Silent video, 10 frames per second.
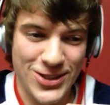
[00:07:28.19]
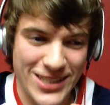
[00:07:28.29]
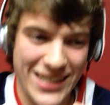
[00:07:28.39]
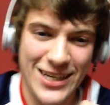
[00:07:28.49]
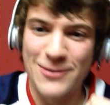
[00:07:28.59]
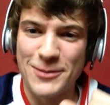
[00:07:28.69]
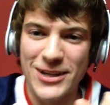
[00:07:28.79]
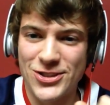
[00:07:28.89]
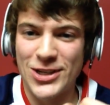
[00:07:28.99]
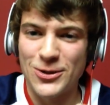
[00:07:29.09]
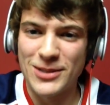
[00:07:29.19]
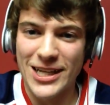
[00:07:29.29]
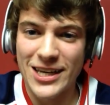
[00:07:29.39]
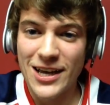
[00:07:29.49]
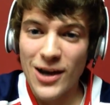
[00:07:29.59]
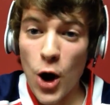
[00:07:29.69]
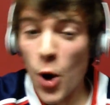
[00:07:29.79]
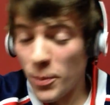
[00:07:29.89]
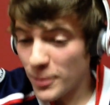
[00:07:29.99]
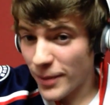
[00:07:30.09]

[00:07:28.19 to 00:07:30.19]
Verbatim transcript: just like come to my channel and be like, open